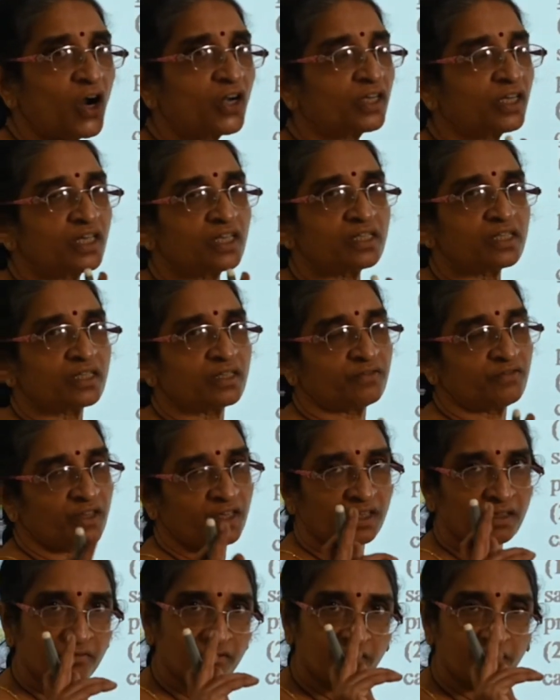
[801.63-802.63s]
is
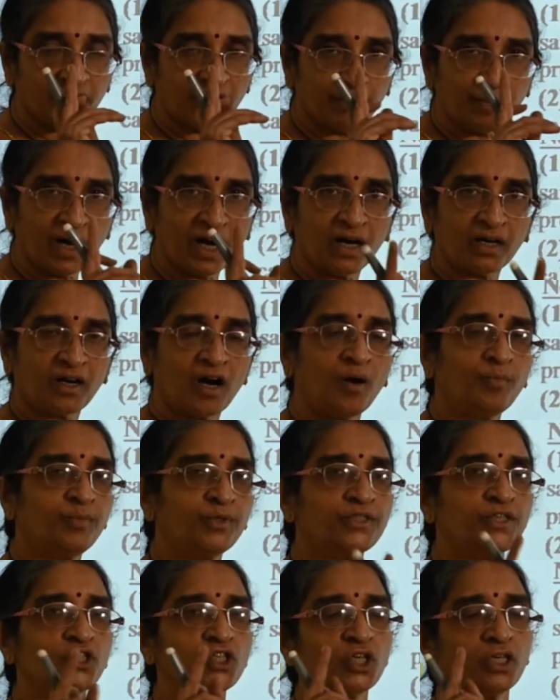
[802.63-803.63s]
if the
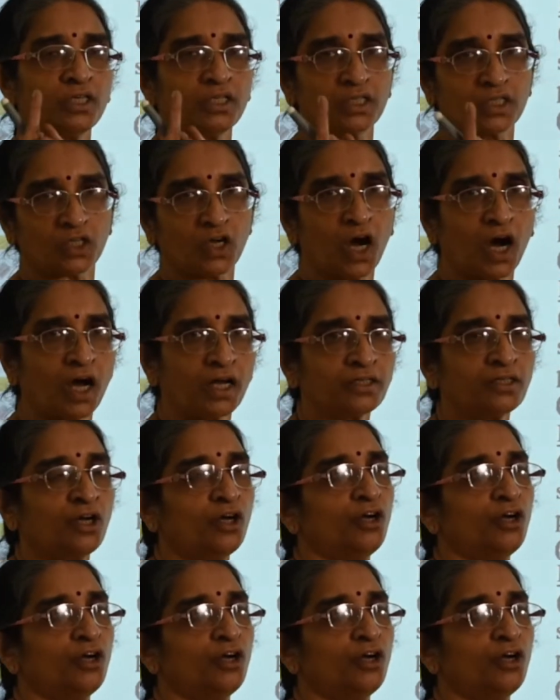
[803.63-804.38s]
composition is dot,